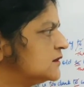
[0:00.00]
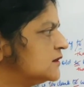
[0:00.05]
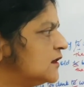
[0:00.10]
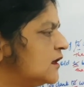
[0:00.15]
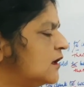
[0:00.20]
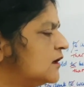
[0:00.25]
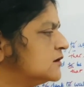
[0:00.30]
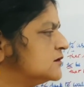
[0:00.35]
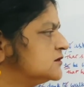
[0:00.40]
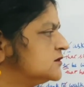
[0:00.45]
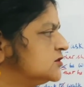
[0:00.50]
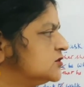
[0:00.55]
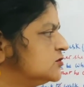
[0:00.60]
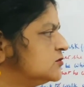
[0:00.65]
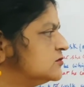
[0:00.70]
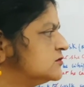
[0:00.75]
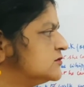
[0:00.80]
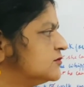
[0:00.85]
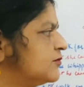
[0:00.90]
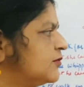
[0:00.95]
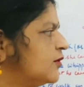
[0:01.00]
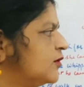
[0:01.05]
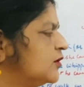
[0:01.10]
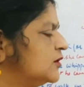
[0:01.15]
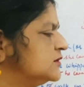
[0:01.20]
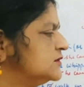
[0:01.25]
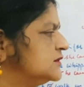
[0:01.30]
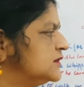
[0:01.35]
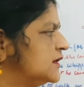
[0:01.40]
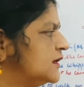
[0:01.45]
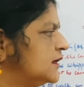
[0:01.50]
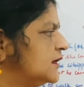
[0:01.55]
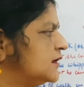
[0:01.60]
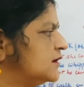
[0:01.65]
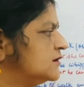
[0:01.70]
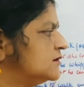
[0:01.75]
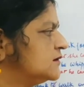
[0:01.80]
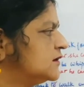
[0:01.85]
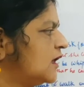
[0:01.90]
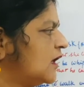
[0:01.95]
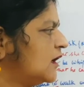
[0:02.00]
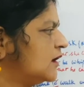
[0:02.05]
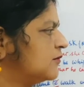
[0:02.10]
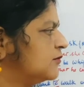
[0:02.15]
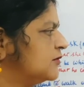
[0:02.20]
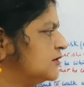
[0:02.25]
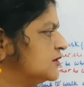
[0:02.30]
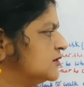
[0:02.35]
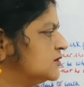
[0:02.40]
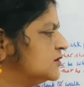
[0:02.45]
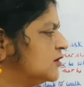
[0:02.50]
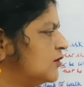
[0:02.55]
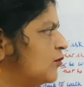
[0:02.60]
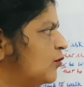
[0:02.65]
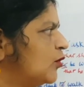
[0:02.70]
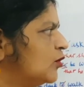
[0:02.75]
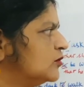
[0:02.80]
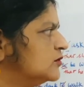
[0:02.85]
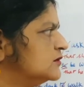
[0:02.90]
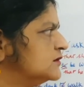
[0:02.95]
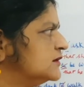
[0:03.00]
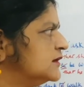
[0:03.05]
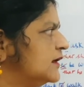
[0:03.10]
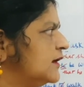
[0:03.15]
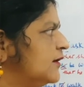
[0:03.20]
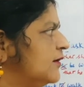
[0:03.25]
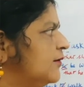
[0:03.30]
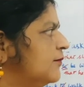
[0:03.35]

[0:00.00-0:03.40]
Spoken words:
and use the word that it is proper